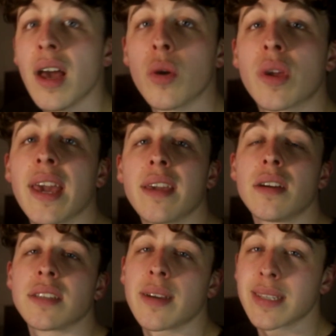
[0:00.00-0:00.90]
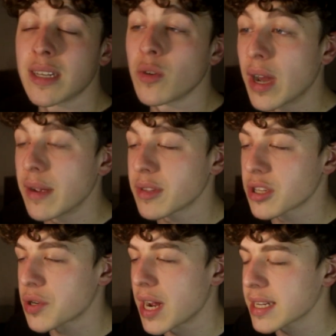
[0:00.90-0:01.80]
Okay guys, that was Lil Wayne with the
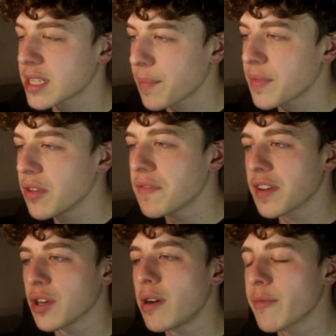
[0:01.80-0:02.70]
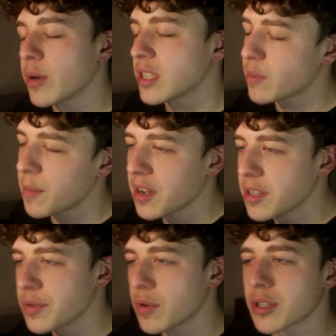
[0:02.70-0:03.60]
track Something You Forgot, requested by my
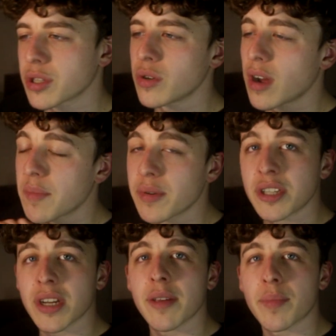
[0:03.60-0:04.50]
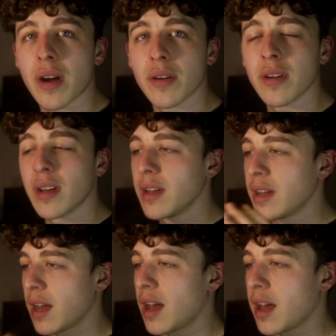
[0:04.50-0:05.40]
guy Toronto. I appreciate you, bro.
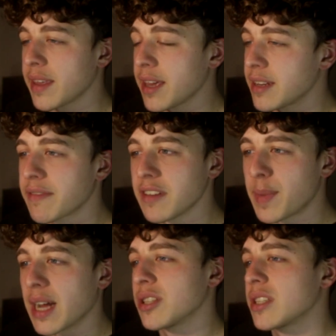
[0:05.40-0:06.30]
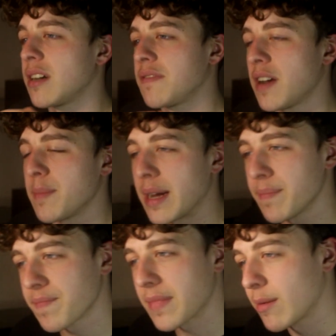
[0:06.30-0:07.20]
Yeah, you definitely backed yourself up,
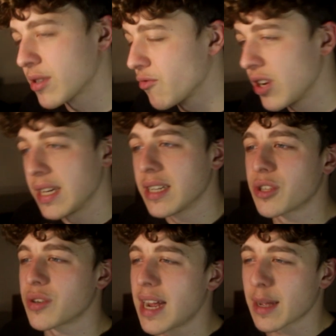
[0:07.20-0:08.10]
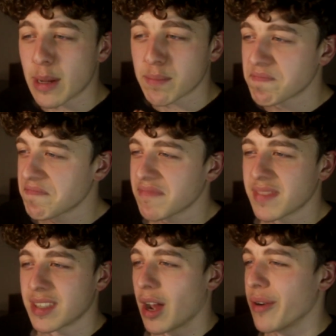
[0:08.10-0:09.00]
man. That was a really good track, man.
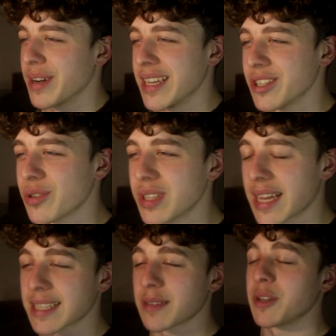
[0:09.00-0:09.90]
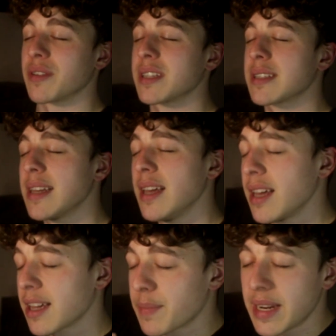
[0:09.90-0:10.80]
Thoroughly enjoyed that, to be honest.
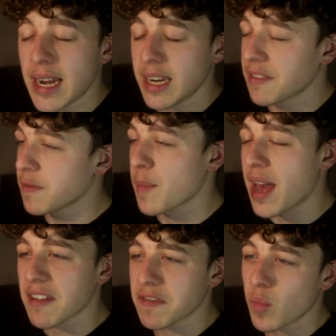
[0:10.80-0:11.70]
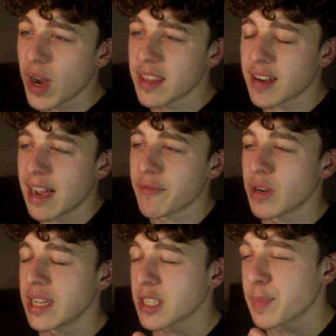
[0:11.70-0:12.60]
Completely different bag from Wayne that I haven't
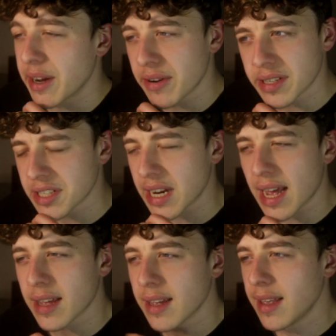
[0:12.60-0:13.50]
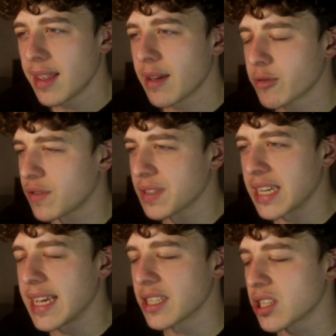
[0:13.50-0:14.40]
really experienced yet. It was
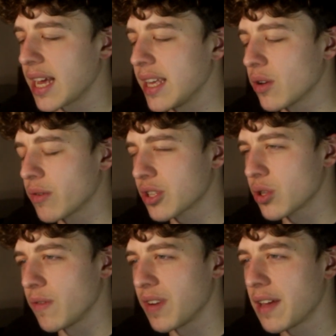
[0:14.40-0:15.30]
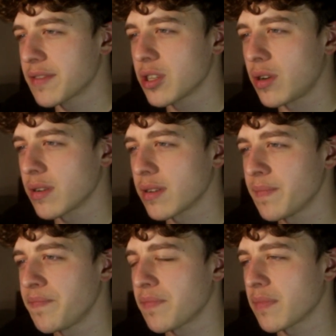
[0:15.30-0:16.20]
obviously his take on a sort of love song
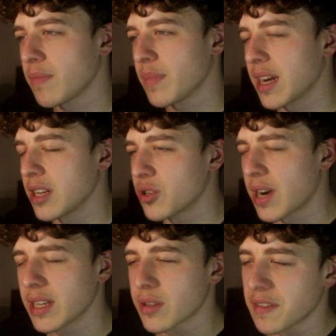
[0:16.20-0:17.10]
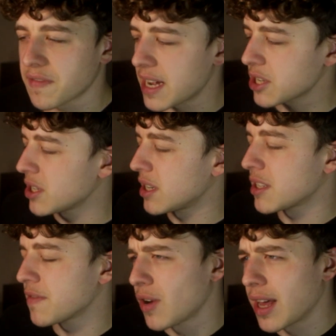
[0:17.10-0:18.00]
in a Drake sort of fashion. I
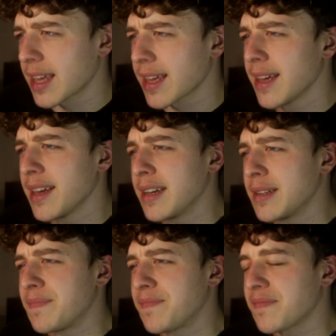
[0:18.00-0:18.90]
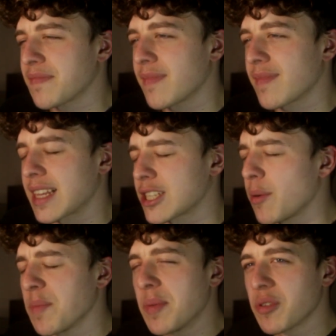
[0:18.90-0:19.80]
just feel like there's
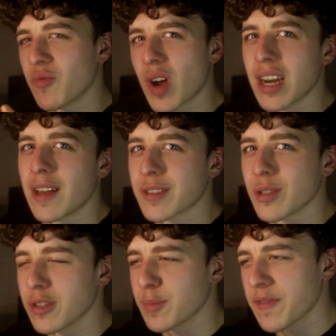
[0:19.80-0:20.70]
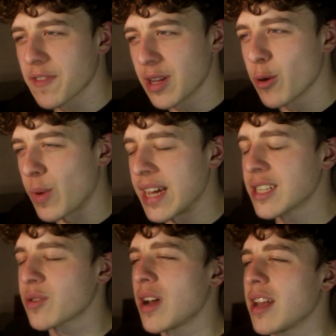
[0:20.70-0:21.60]
so many people that write love songs, but for Lil
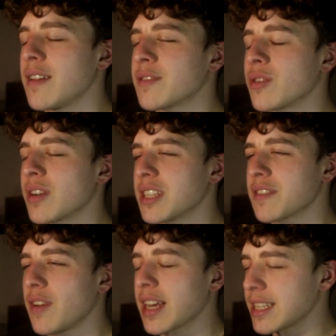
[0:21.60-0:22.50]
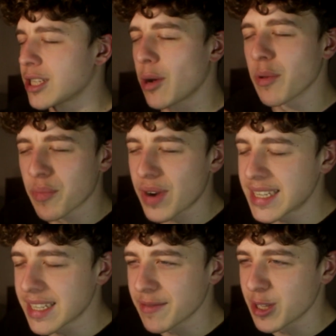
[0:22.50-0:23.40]
Wayne to write a love song, I just feel like it's so
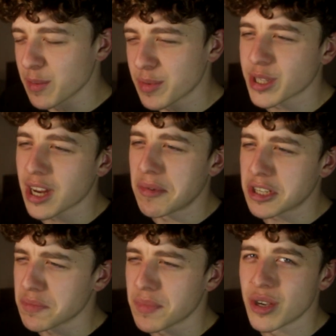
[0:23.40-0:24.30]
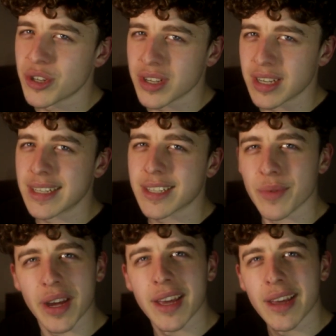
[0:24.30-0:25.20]
impressive that you can put so much emotion
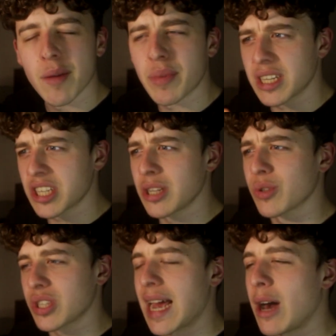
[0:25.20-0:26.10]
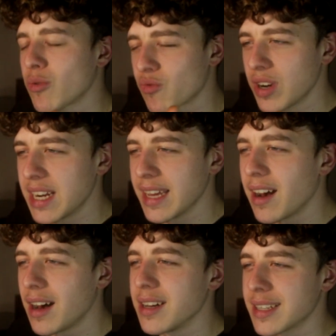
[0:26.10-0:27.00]
into it, but it still sound really
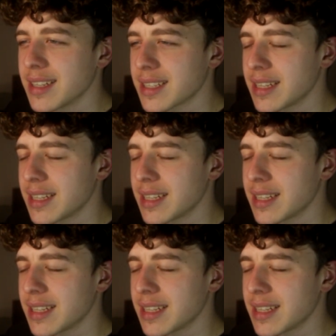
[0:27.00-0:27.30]
hard in the